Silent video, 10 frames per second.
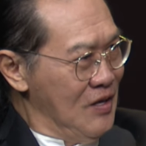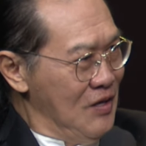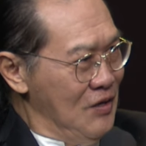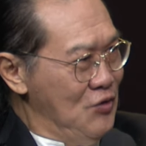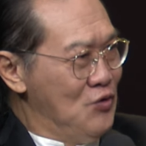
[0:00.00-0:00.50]

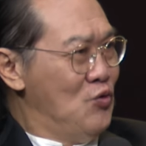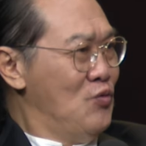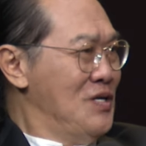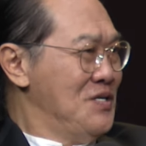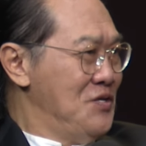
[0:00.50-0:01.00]
You don't
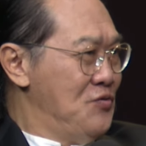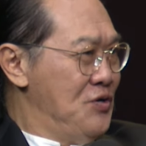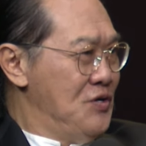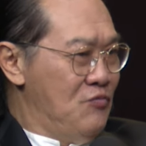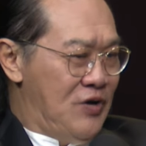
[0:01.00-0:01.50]
want a
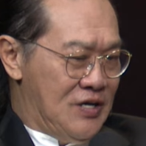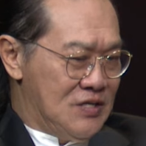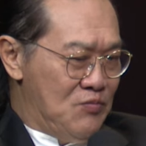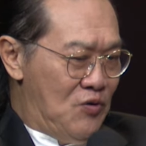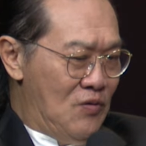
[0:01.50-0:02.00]
situation where a
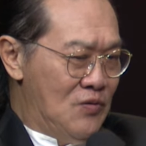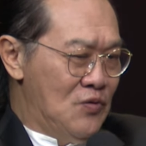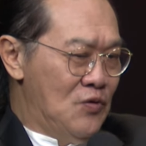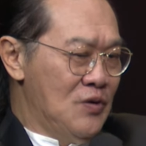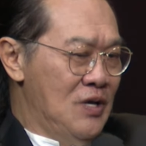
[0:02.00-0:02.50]
small
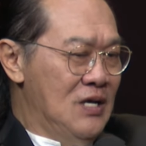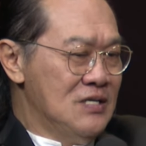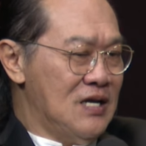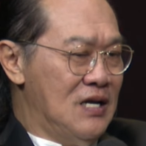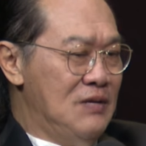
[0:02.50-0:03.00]
road
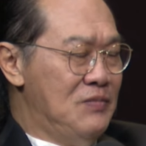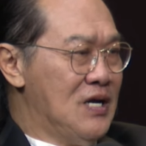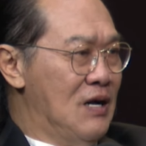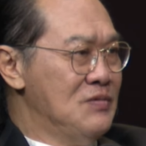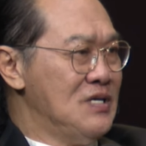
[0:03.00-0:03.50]
suddenly
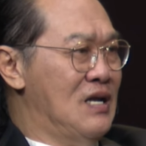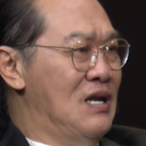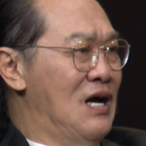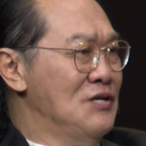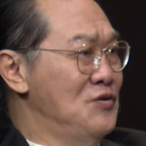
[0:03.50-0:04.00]
becomes
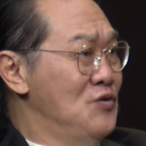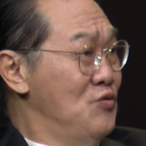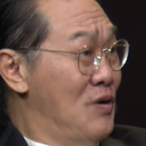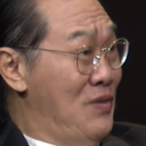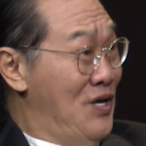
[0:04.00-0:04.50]
enlarged into
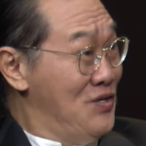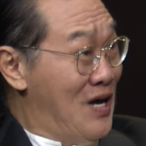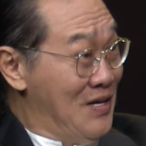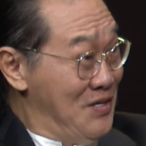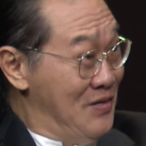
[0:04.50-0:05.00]
a major
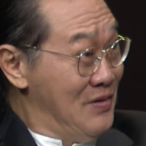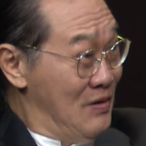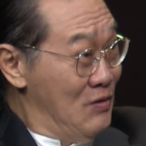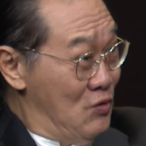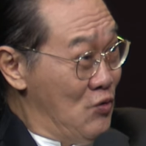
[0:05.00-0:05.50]

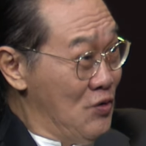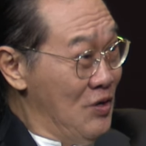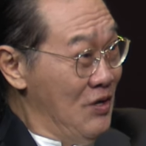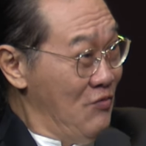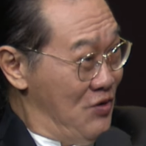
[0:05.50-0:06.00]
arterial road
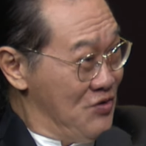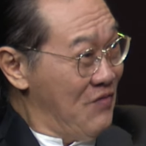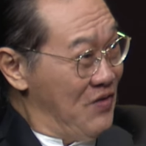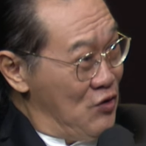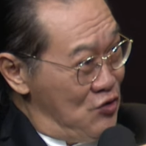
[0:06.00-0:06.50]
with
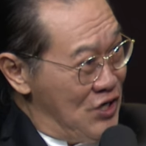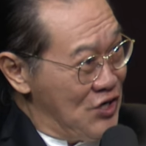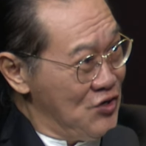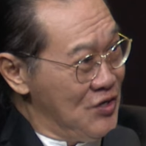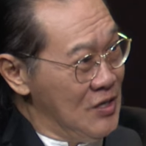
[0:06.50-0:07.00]
traffic
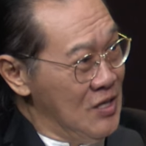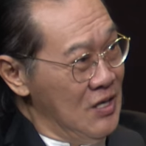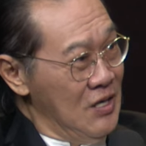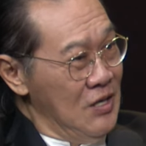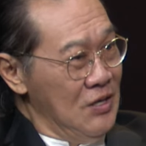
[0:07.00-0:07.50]
congestion. Okay.
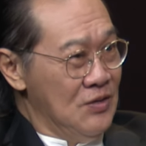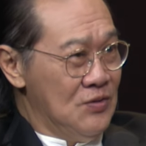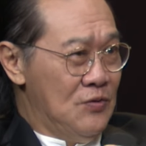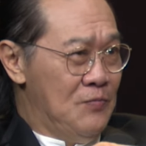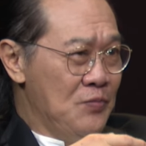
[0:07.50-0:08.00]

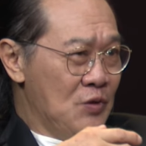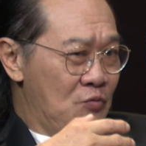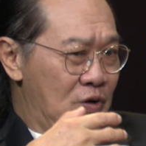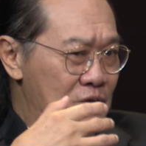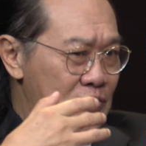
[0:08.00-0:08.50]
So
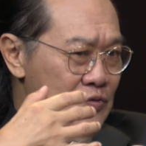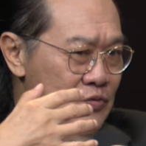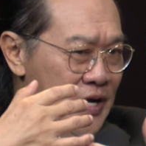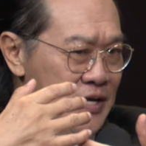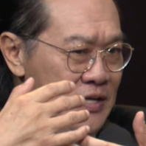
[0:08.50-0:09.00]
when you do
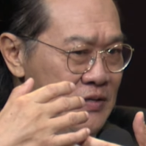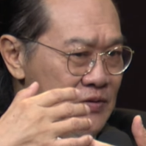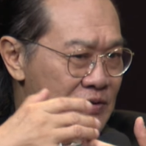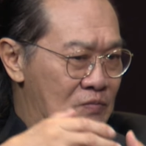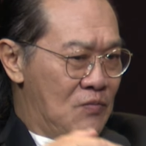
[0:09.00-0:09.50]
any
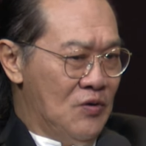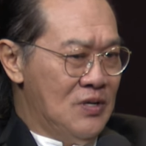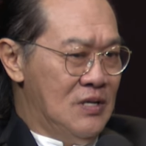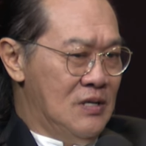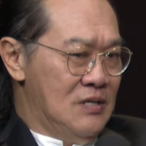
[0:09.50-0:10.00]
sort of
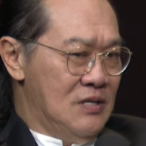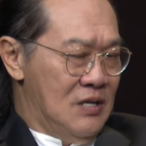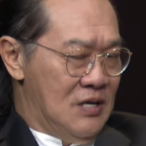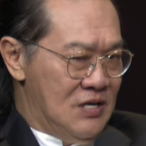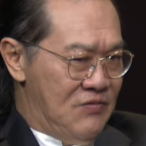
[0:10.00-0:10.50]
modern
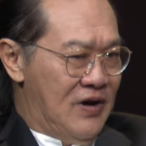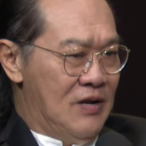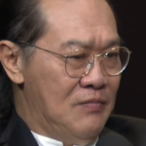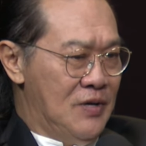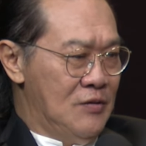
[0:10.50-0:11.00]

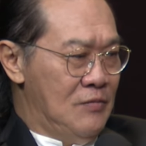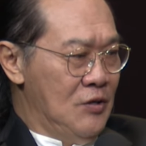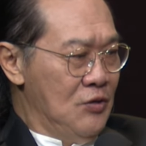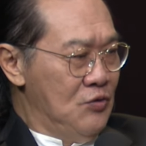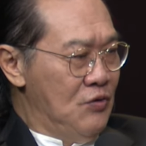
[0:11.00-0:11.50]
development,
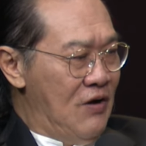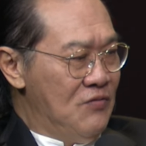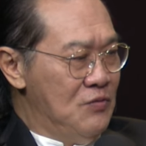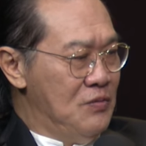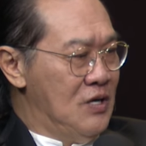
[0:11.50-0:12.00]
you have
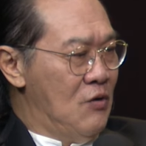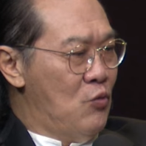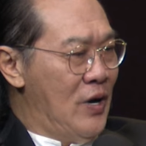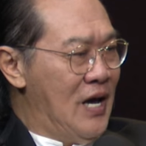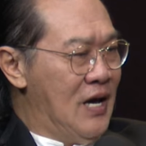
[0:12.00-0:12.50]
to be
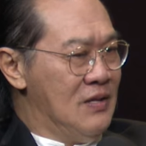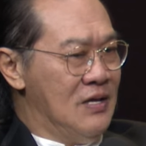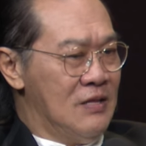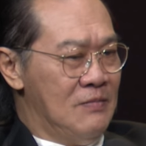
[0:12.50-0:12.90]
aware that